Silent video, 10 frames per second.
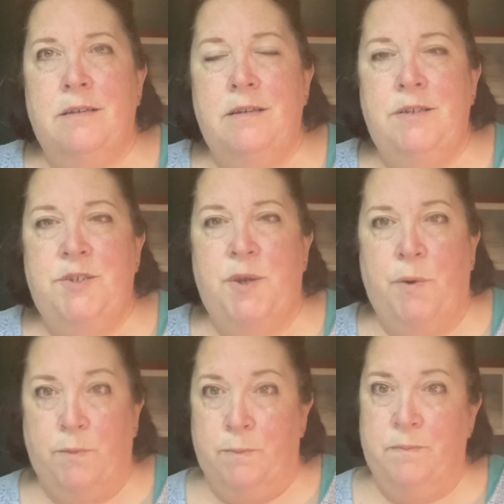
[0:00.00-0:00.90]

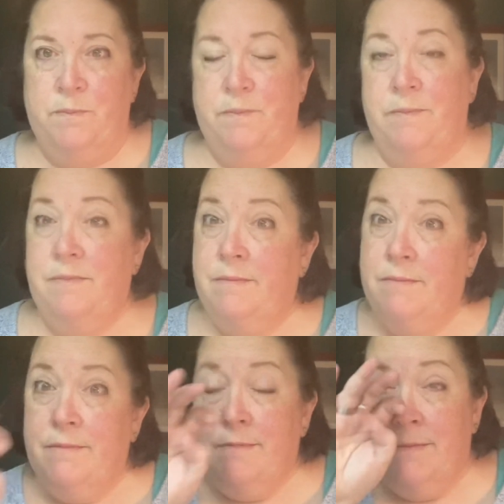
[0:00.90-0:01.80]
So
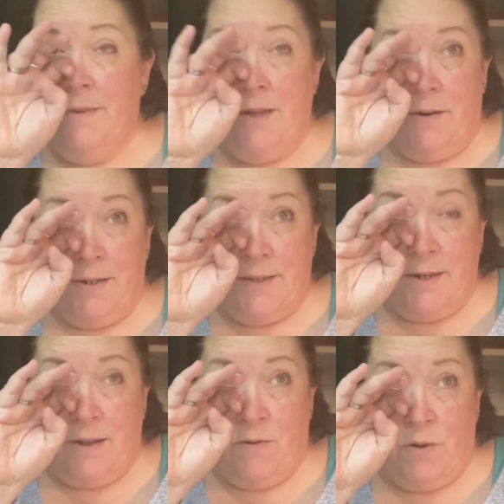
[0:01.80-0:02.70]
there
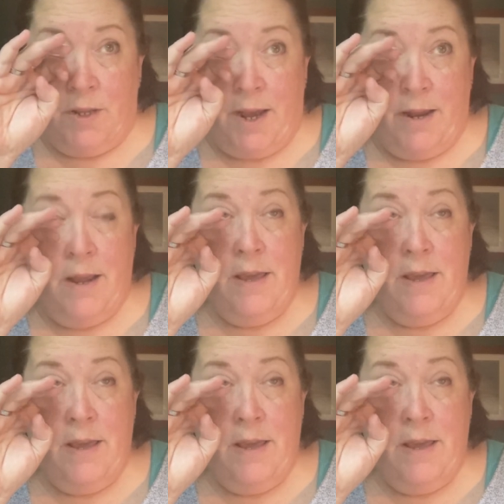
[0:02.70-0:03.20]
isn't a whole lot.